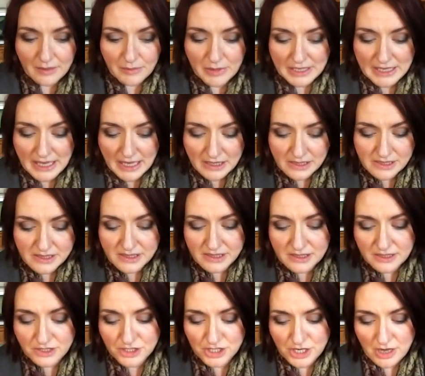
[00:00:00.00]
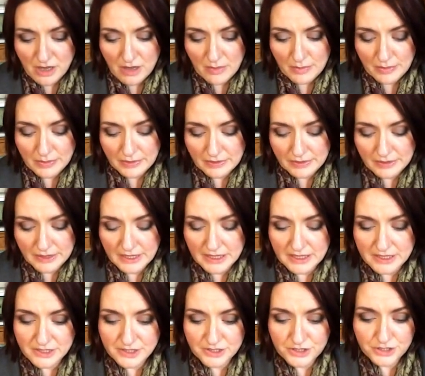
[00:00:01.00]
My next job
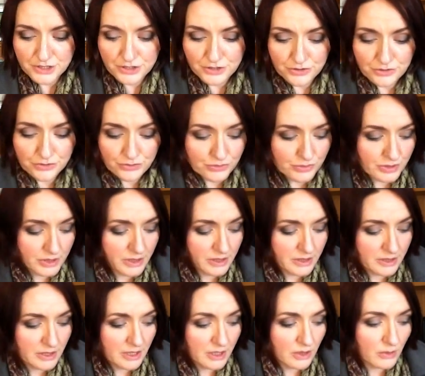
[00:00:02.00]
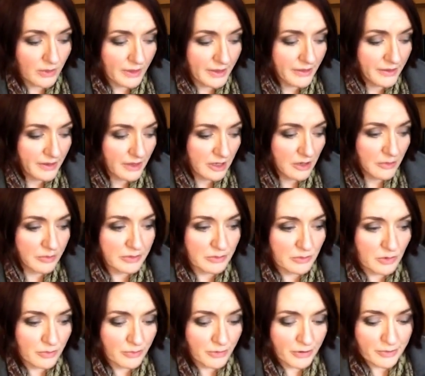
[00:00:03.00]
is to acquire a
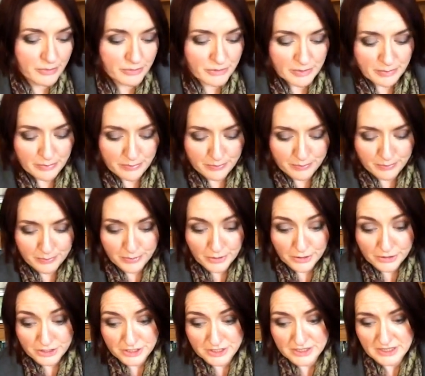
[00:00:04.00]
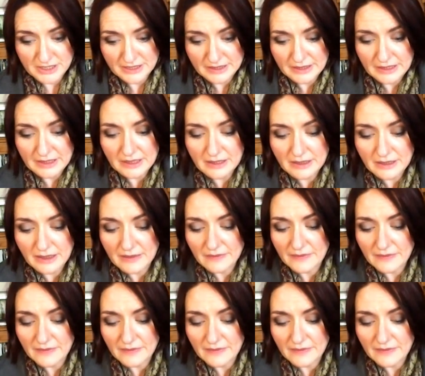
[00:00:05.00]
couple more Burberry blushes, I think,